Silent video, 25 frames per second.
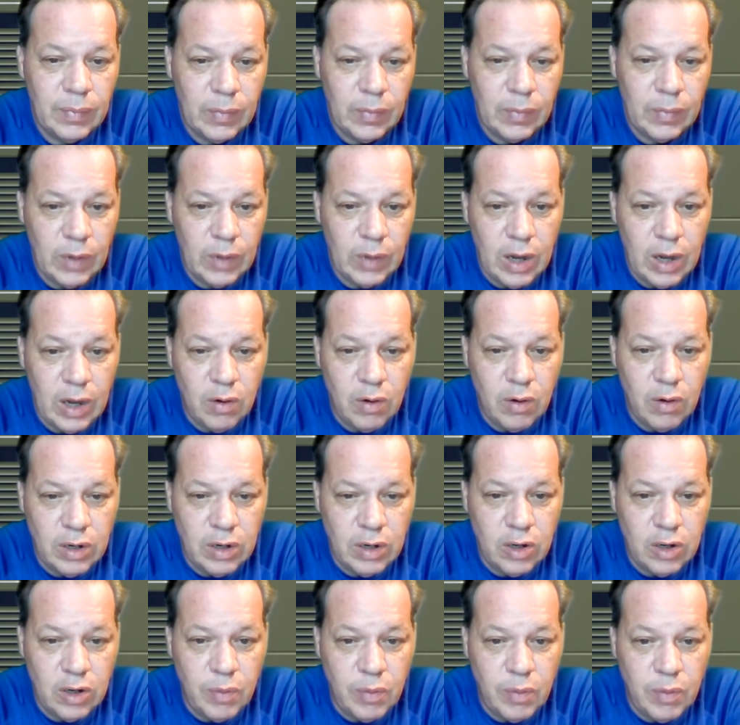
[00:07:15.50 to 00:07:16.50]
I don't need to
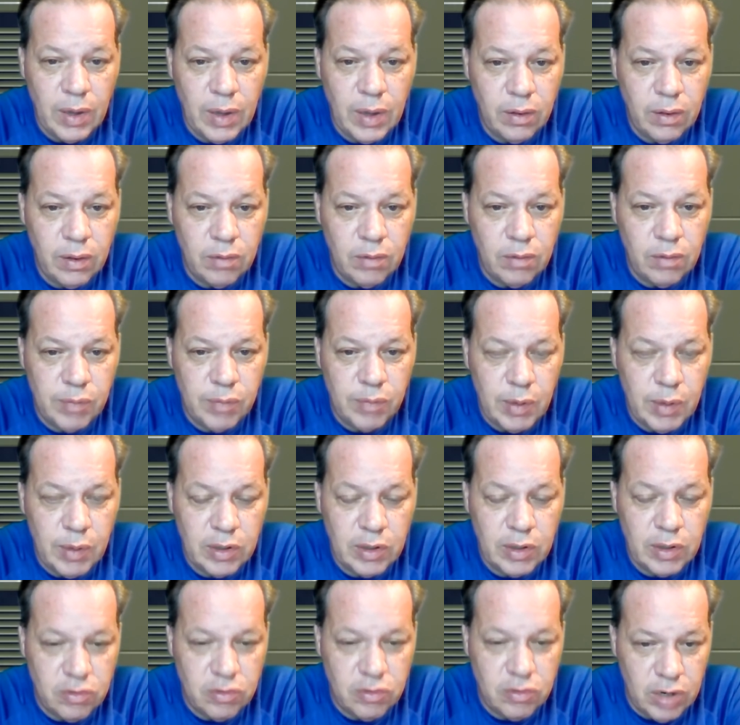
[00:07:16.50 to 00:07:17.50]
know about the
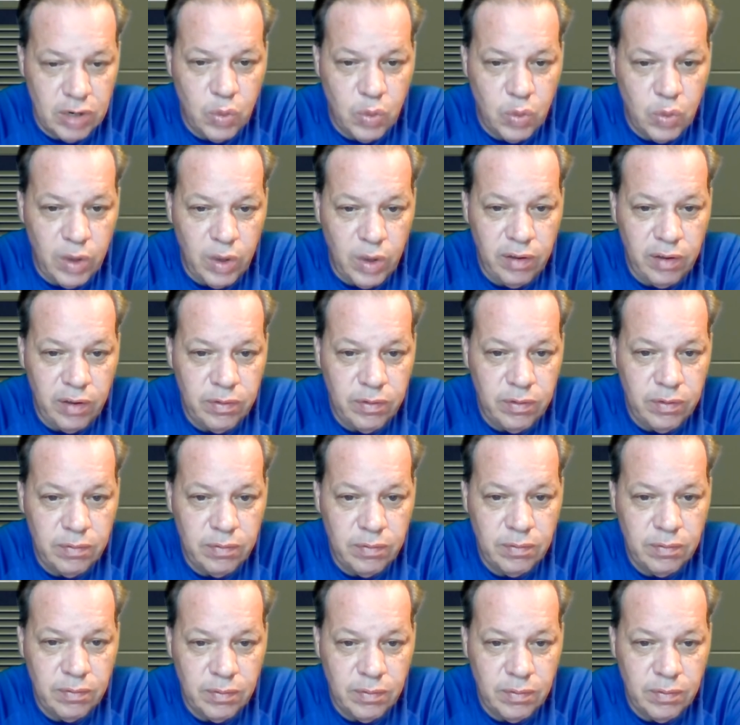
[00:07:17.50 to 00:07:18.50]
Republicans' red wave.
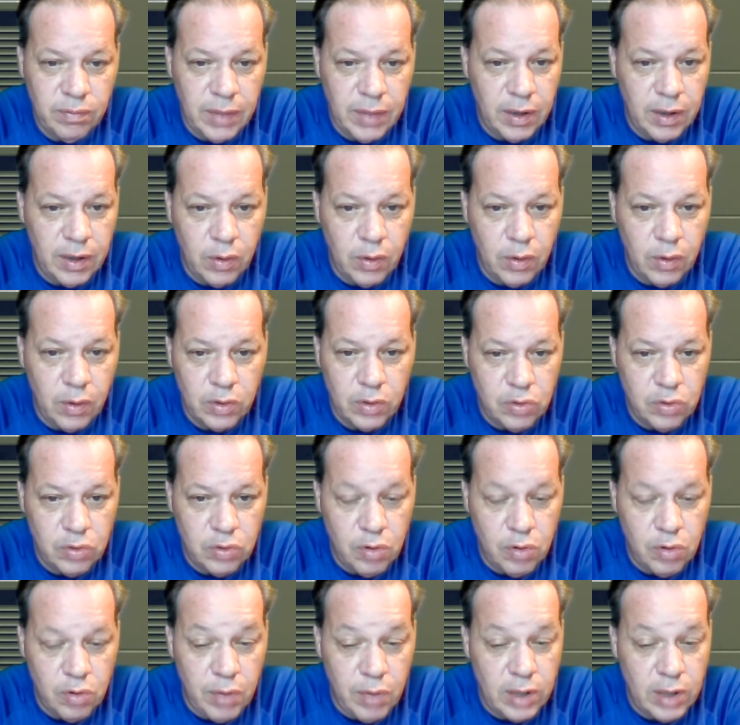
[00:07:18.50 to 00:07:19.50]
They can go to the store
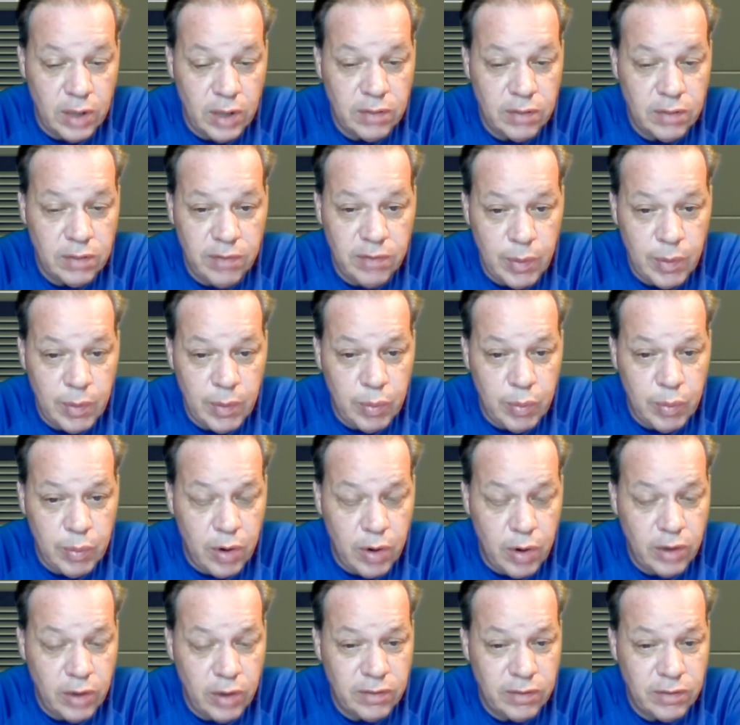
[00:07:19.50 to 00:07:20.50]
and buy some feminine
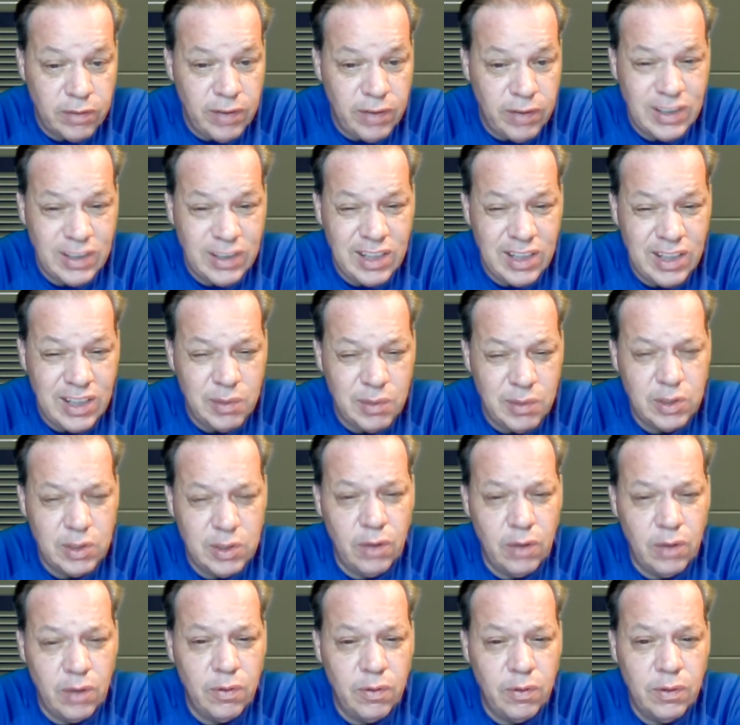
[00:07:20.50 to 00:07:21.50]
products and fix that
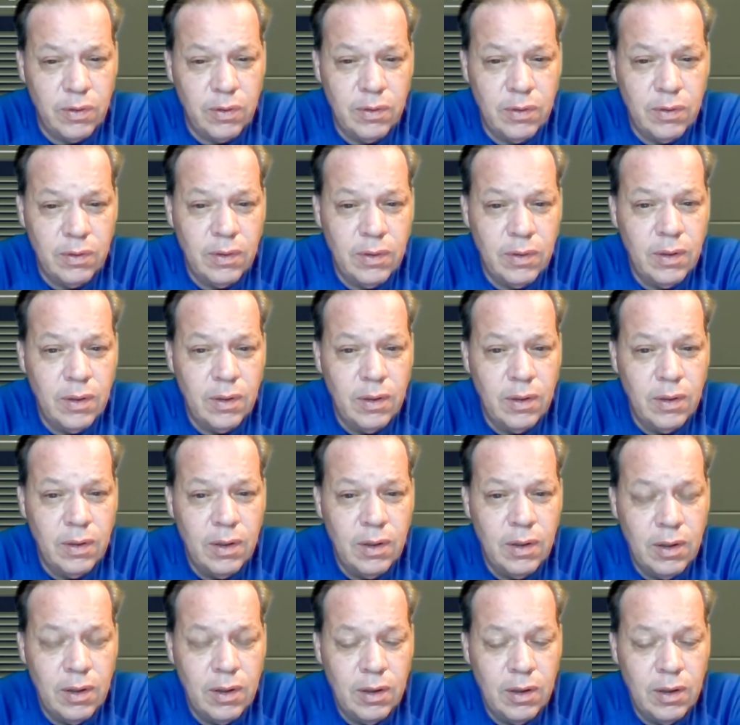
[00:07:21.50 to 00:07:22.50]
themselves.
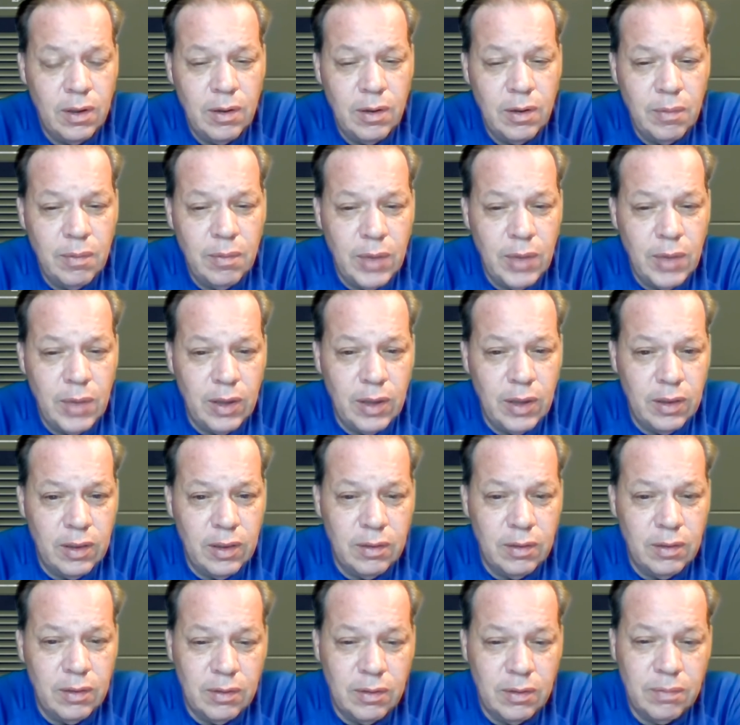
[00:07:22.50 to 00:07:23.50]
But
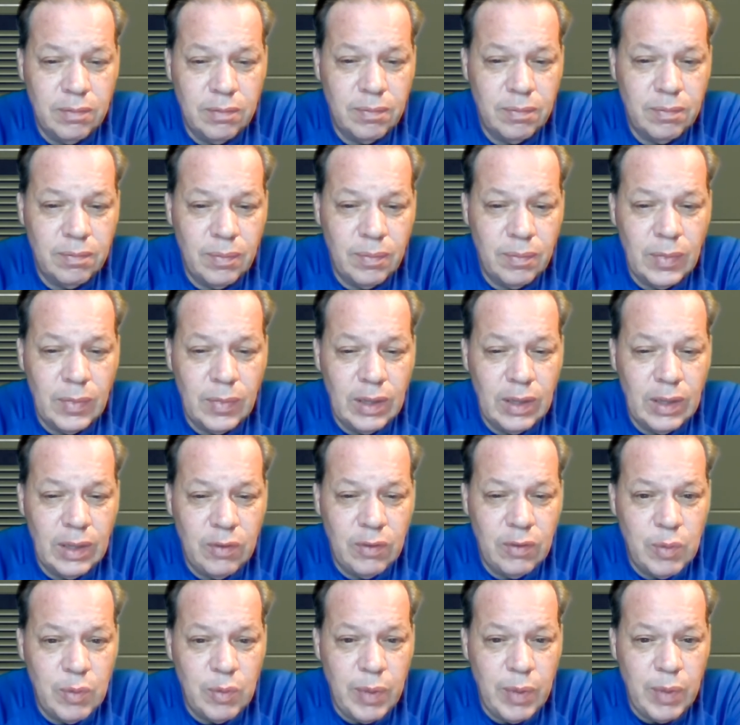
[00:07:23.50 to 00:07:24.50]
if you've
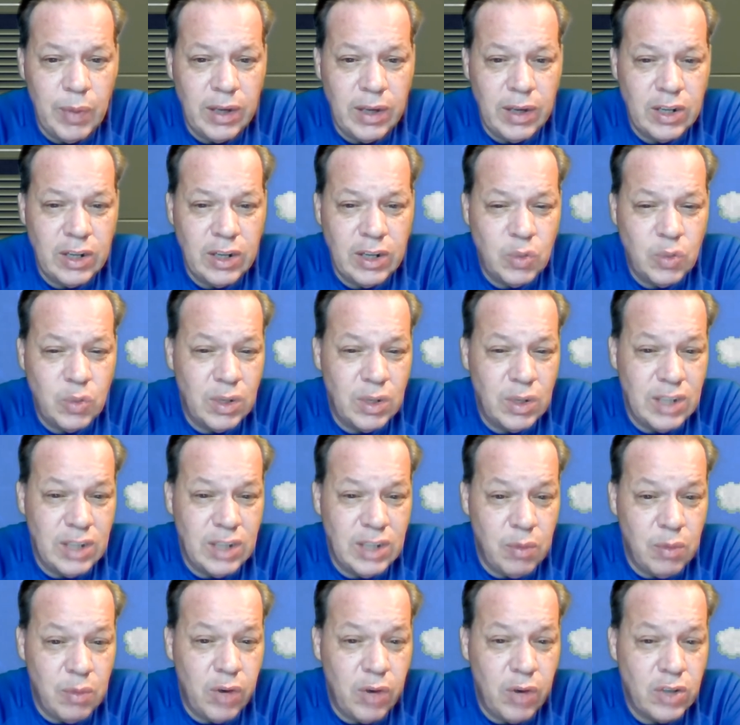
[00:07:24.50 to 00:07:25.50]
been paying attention to what the
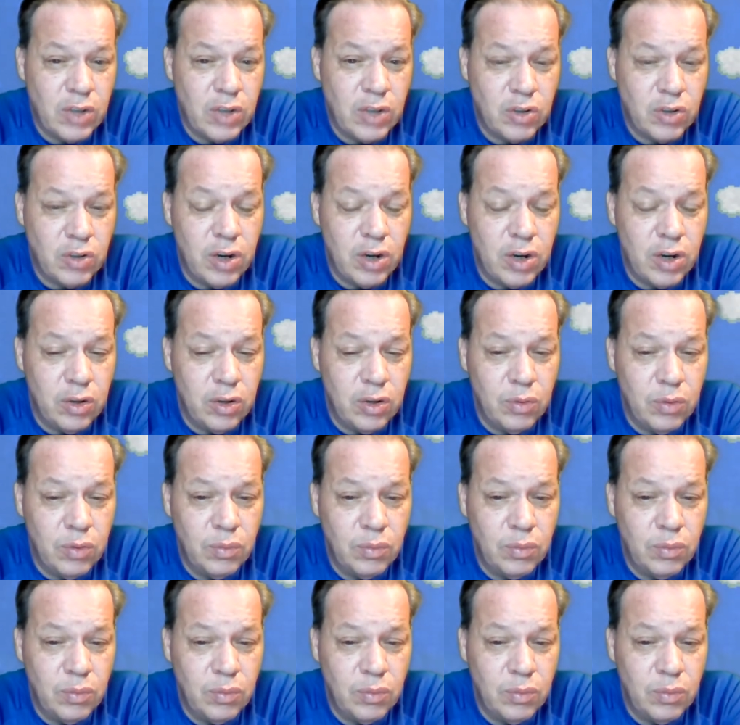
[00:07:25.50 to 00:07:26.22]
Democrats are trying to do,